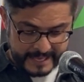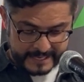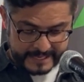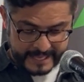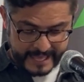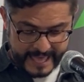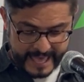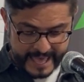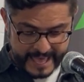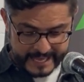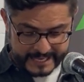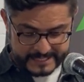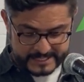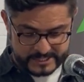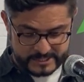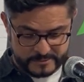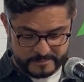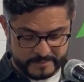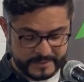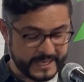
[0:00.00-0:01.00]
and
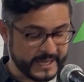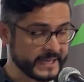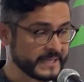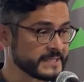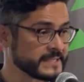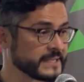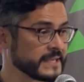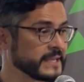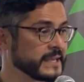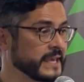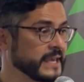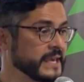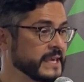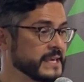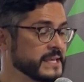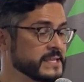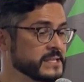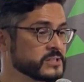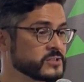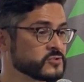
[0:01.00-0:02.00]
expecting
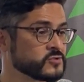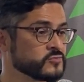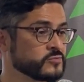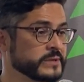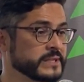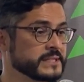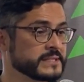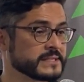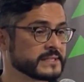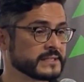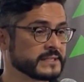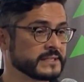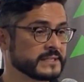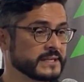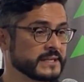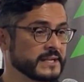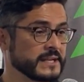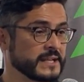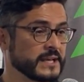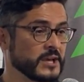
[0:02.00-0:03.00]
His
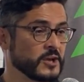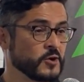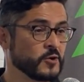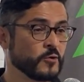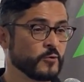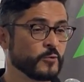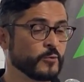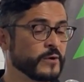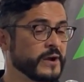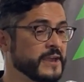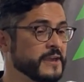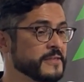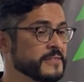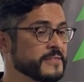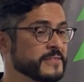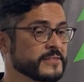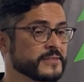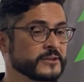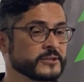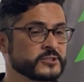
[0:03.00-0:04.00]
return
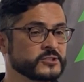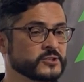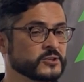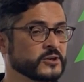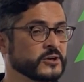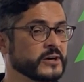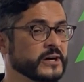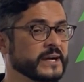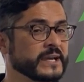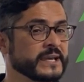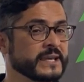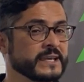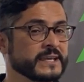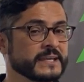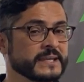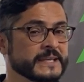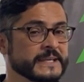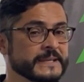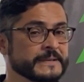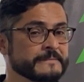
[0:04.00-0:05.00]
with joy.
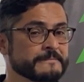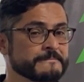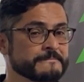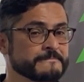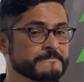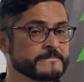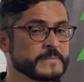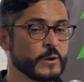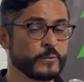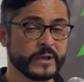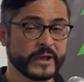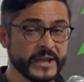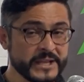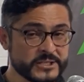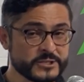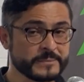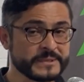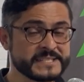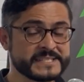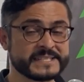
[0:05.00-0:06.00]
We're
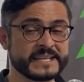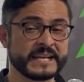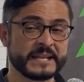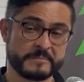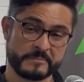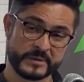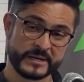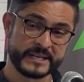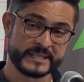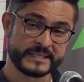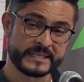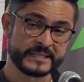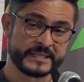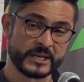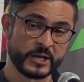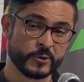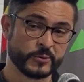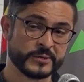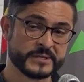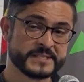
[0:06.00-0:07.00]
going to be
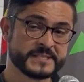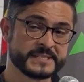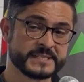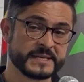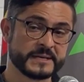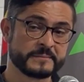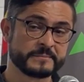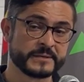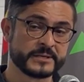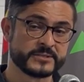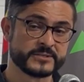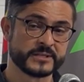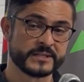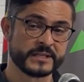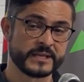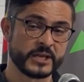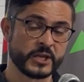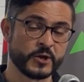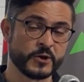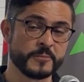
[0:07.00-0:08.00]
celebrating the Lord's Supper
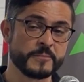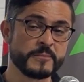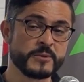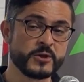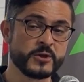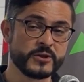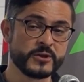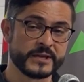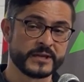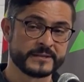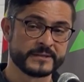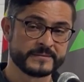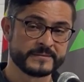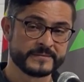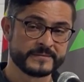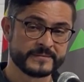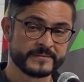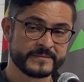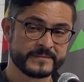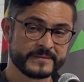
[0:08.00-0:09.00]
today, communion.
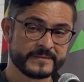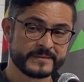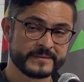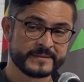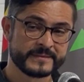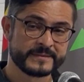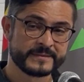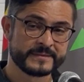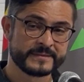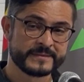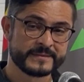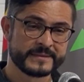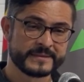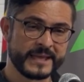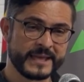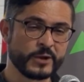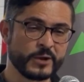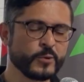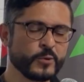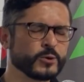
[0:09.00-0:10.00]

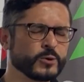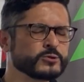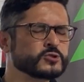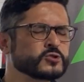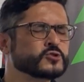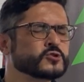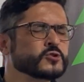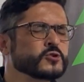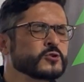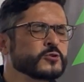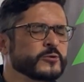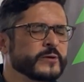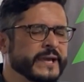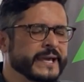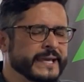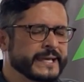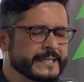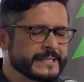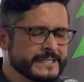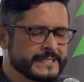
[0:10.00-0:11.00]
And we'll
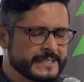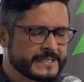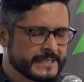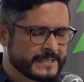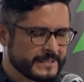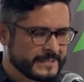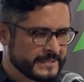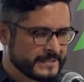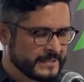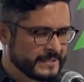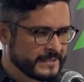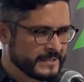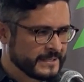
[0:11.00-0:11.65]
do it